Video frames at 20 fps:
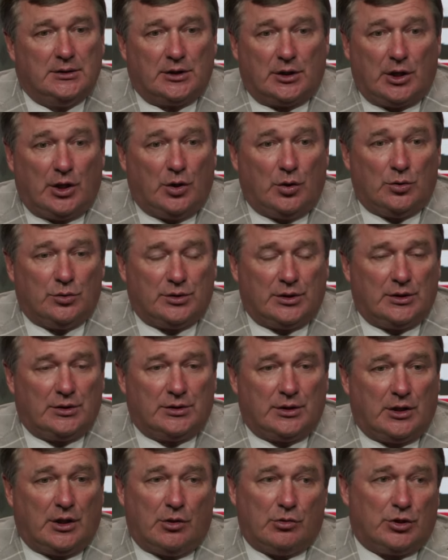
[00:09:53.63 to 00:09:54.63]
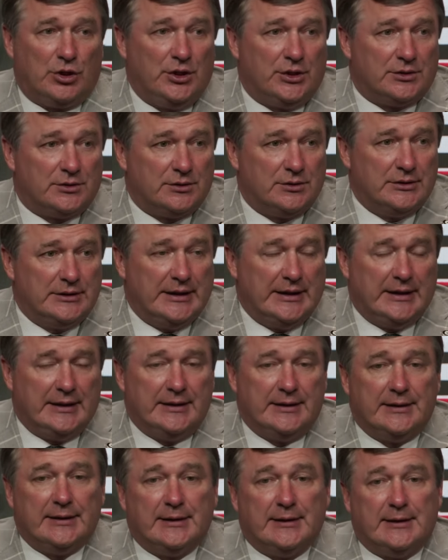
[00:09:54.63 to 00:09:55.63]
they're all good.
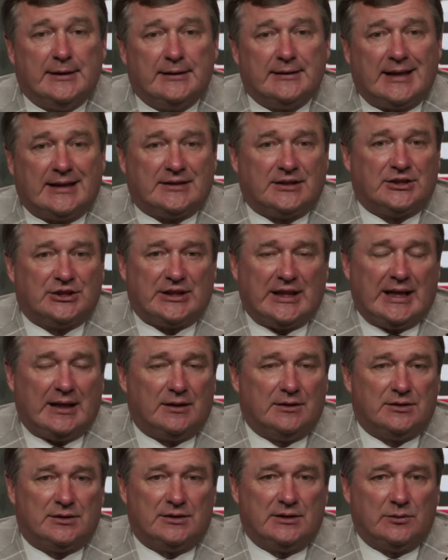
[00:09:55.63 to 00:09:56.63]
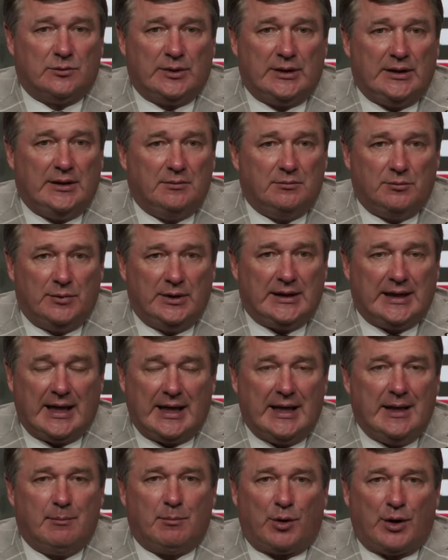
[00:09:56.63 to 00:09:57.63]
And that's a challenge that we
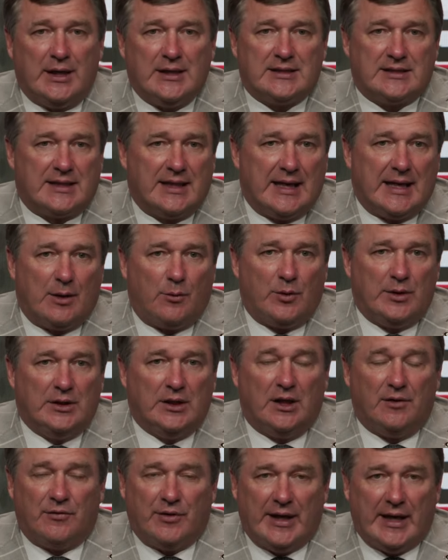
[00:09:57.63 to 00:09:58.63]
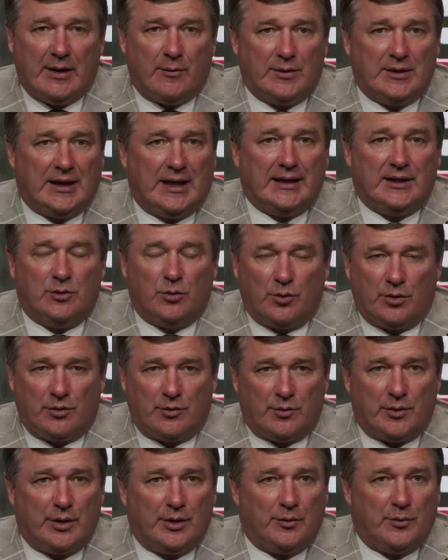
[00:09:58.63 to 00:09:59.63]
kind of embrace that. We love that. We like going
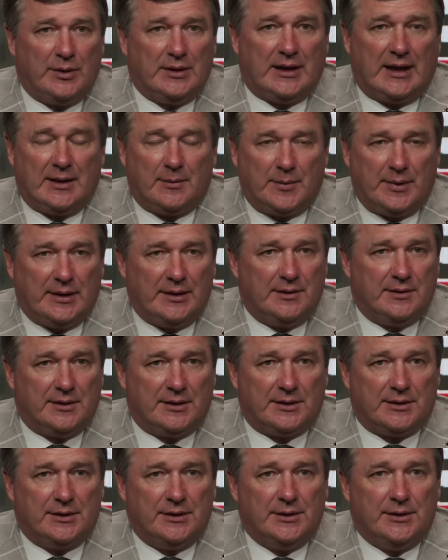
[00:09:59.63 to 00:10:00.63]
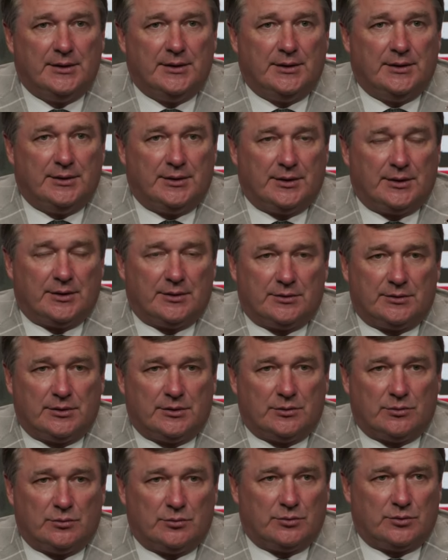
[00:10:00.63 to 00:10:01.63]
on the road. We like being
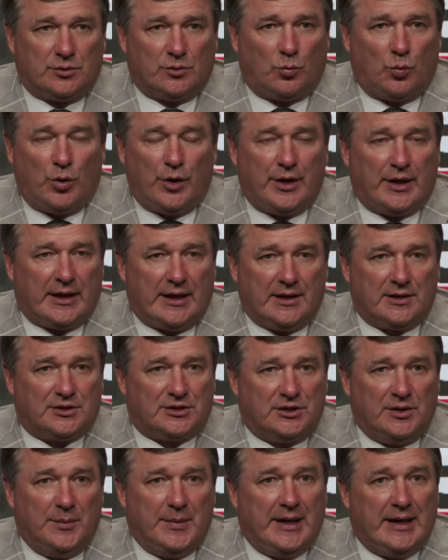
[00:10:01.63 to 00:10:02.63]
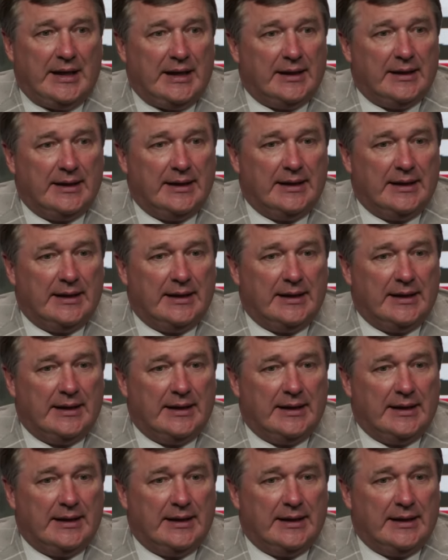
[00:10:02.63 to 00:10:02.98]
the one against the many.